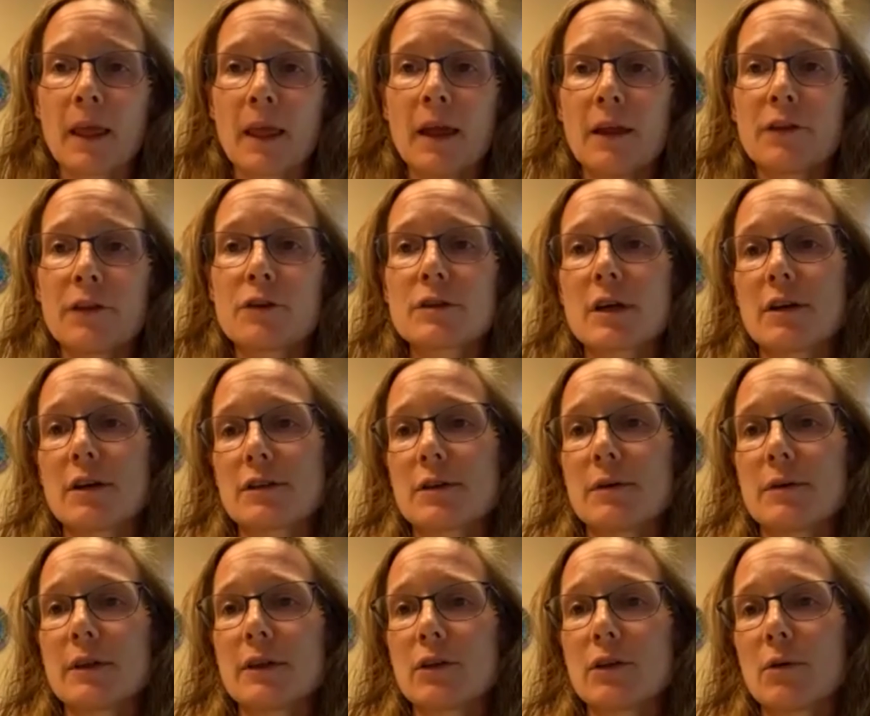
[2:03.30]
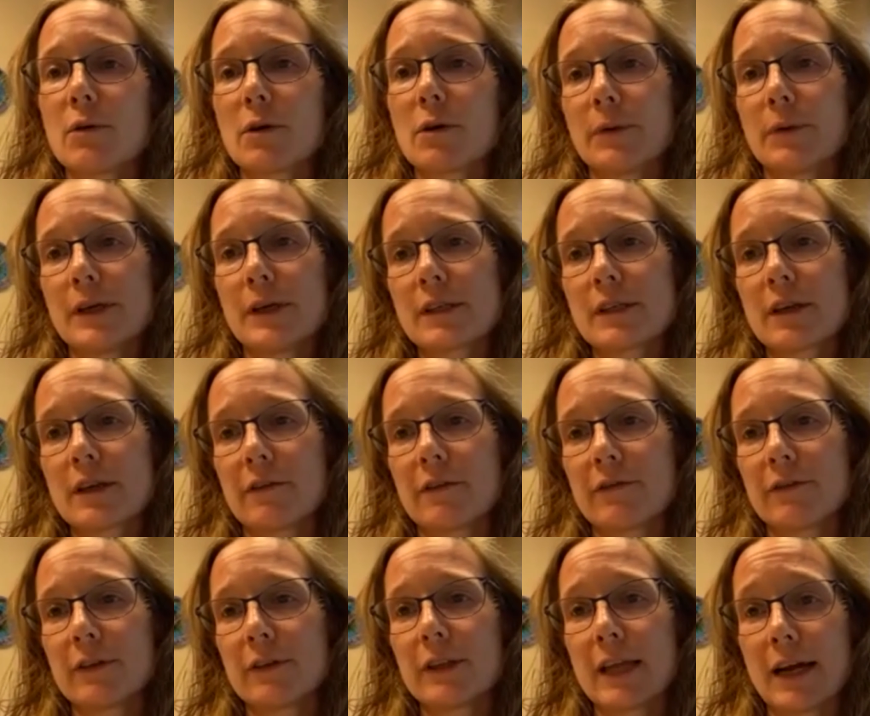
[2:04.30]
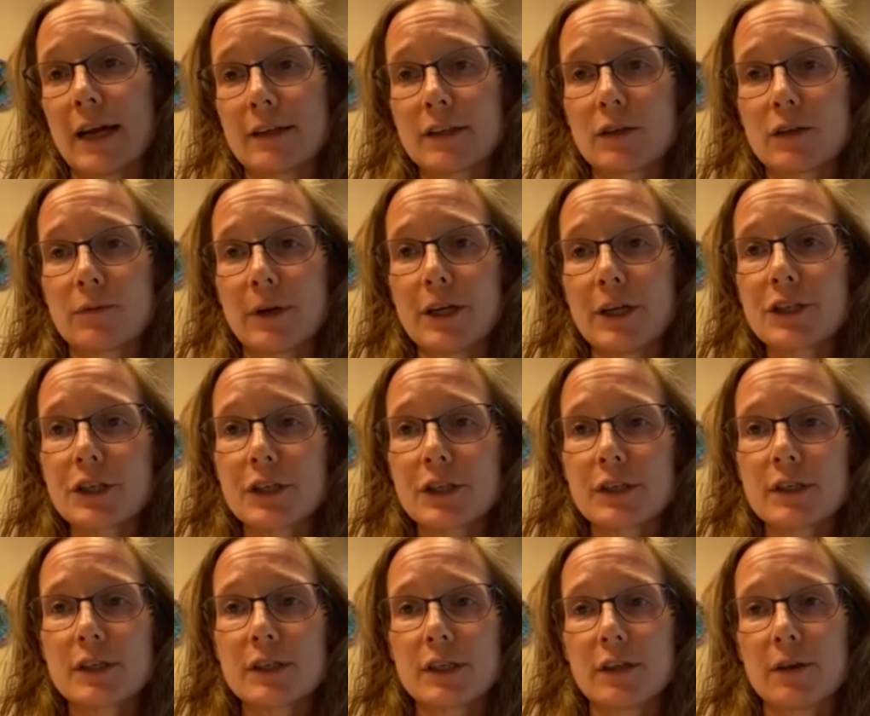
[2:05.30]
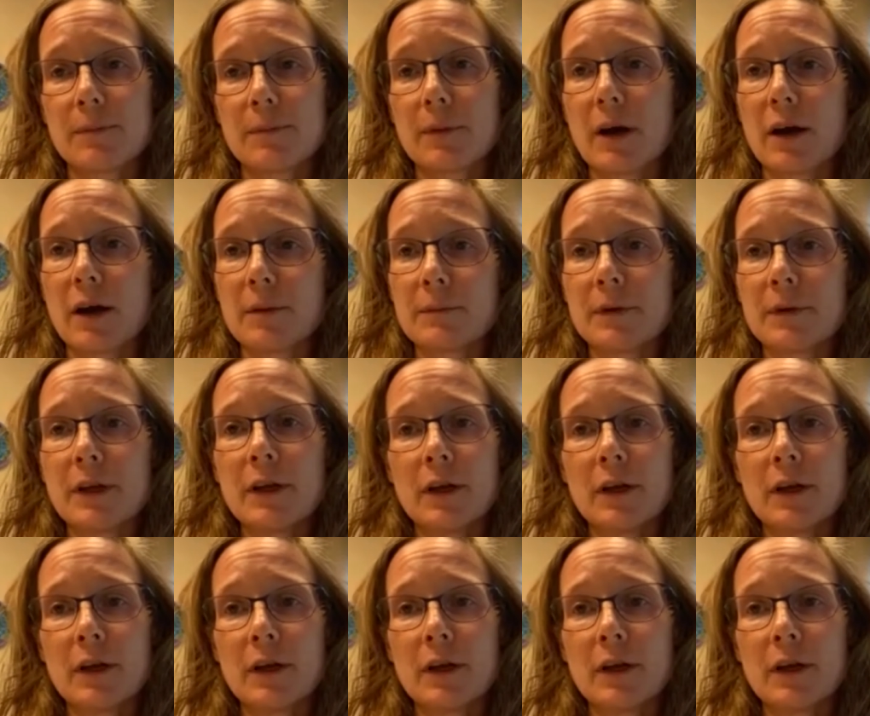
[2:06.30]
There's also a lower risk of lacerations to the mom.